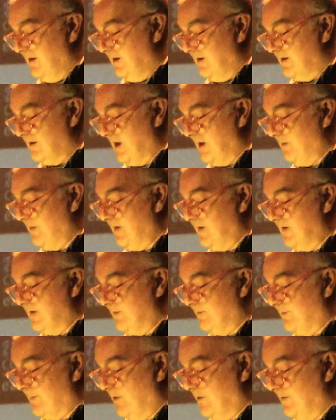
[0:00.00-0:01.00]

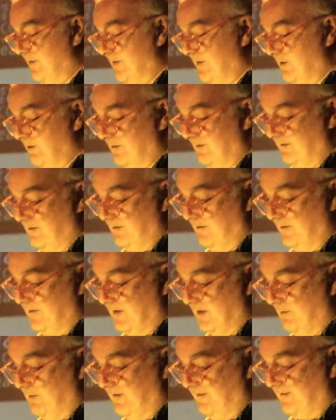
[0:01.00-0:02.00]
Jamie's poetry reviews
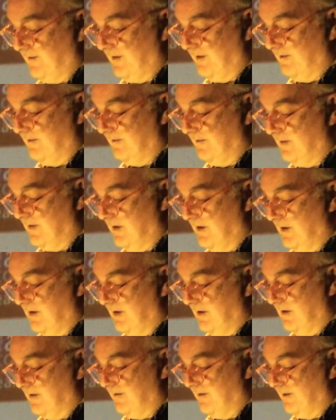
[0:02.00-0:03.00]
can be found
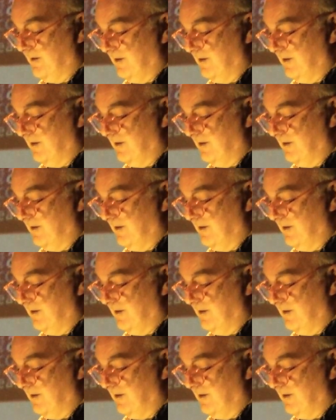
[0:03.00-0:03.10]
in the